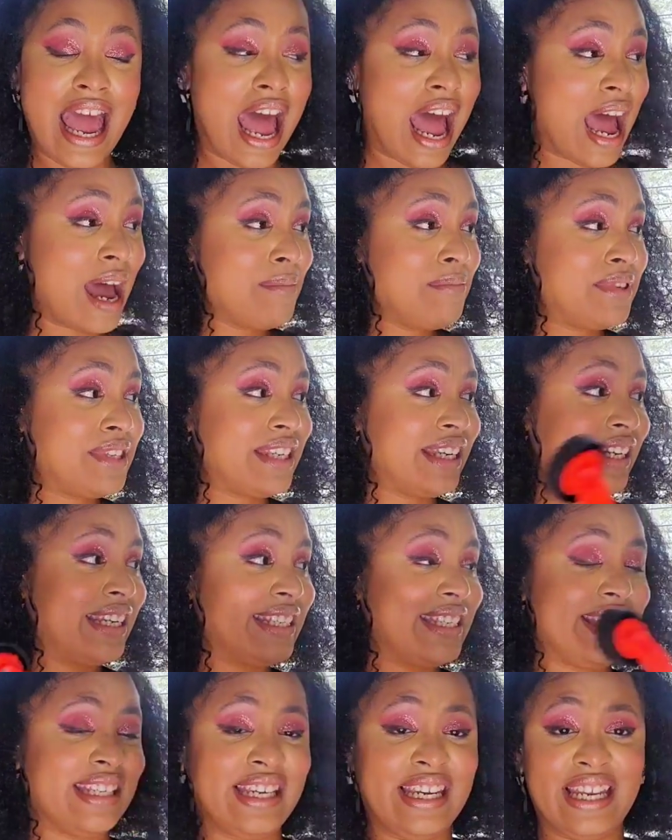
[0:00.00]
I'm sick of
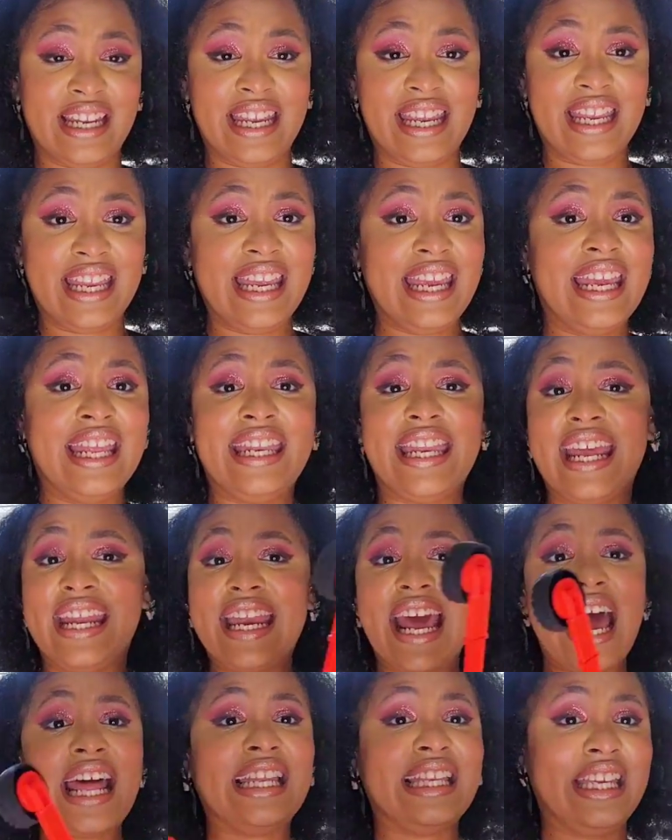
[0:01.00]
seeing it. They
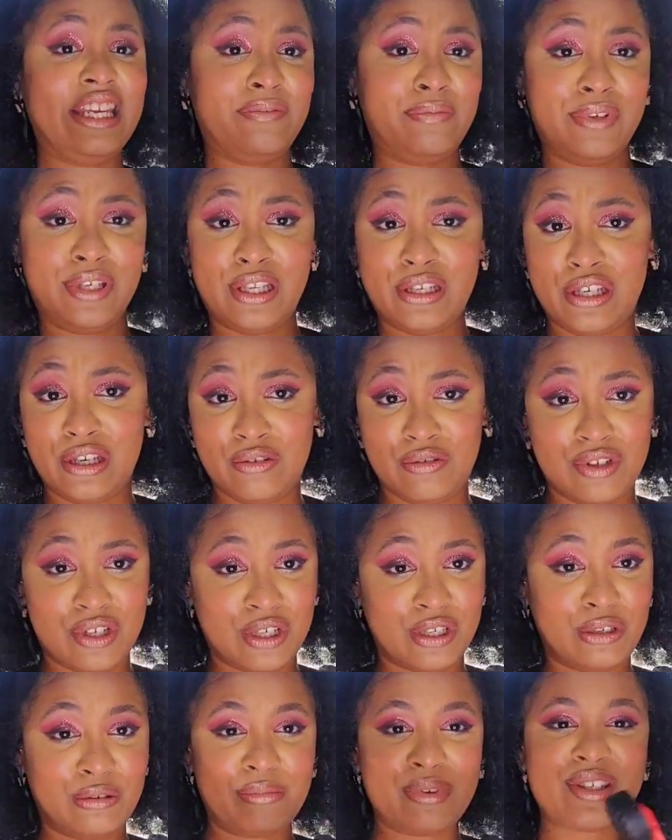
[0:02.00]
not leaving the
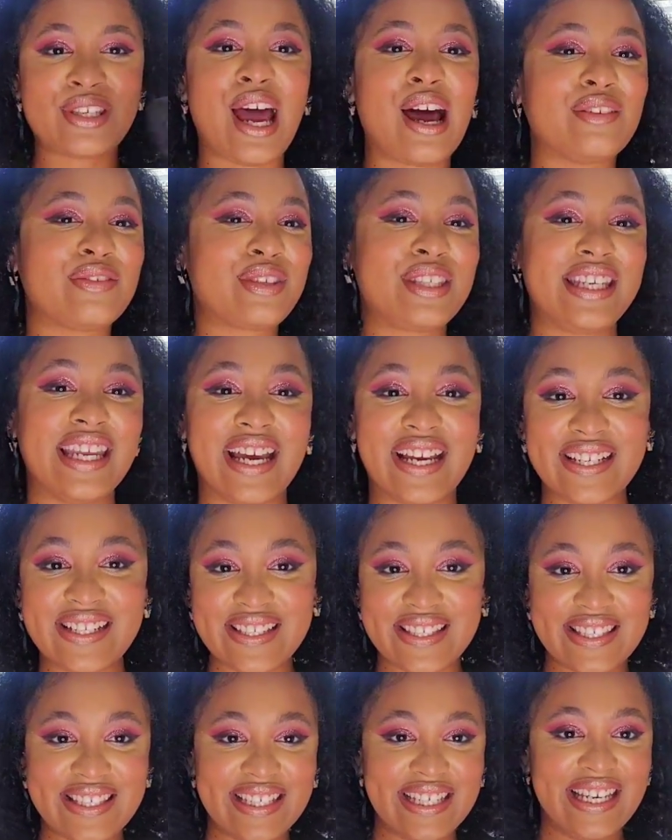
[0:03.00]
YouTube. It's all
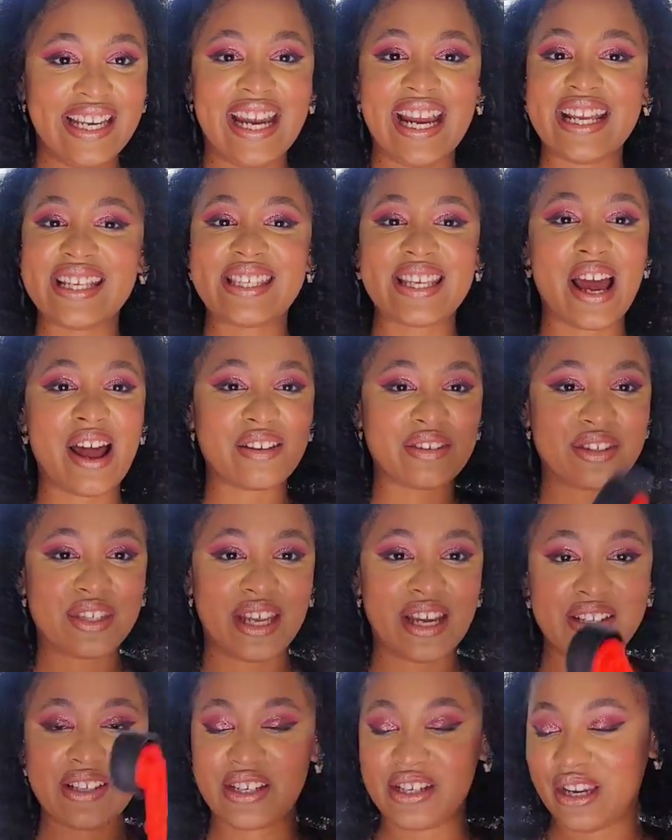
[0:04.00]
stunts. It's all
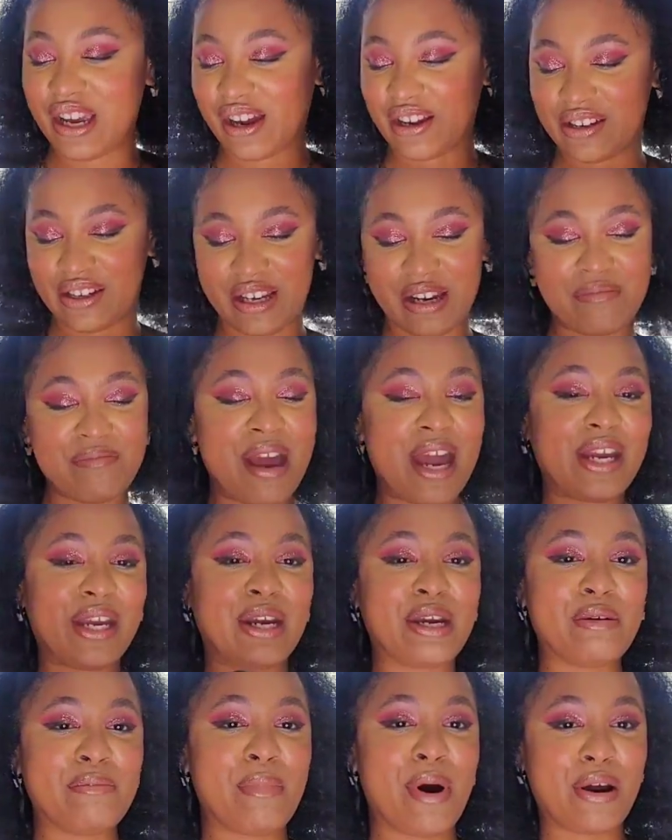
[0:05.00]
stunts. And y'all can come back
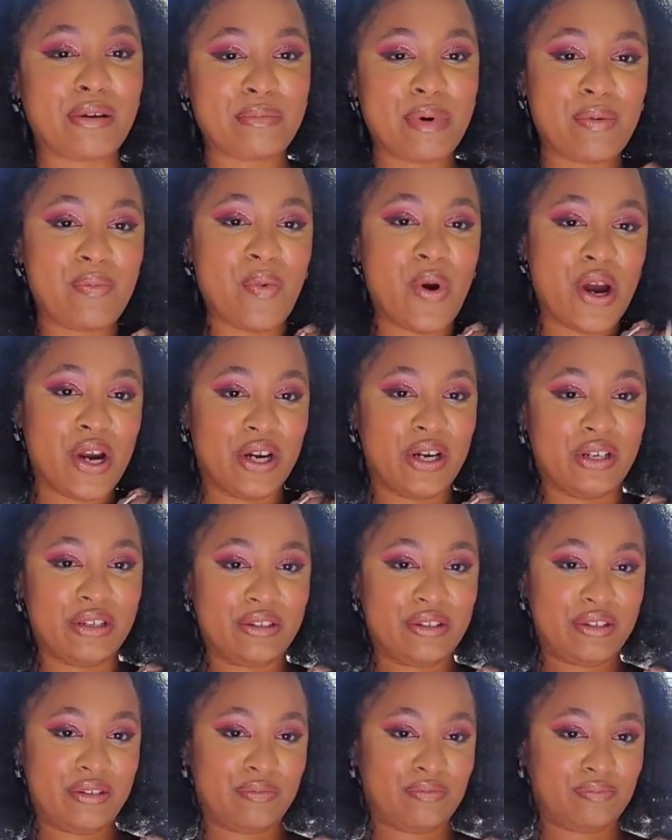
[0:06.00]
here and mark my
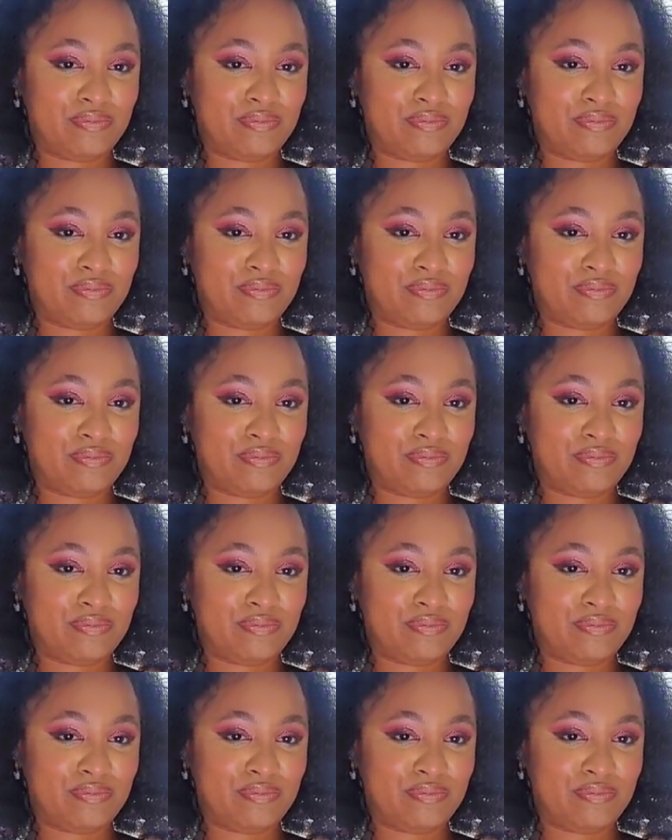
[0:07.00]
words.